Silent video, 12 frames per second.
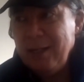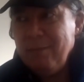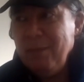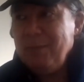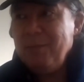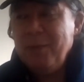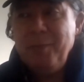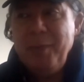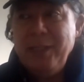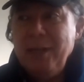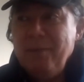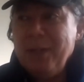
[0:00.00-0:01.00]
It would
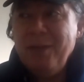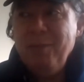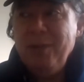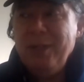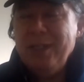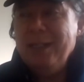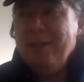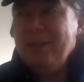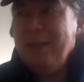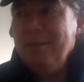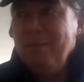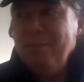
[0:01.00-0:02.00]
be different
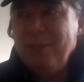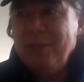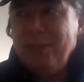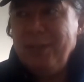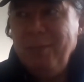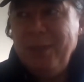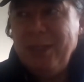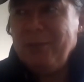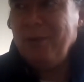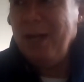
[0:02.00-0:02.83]
communities. Some of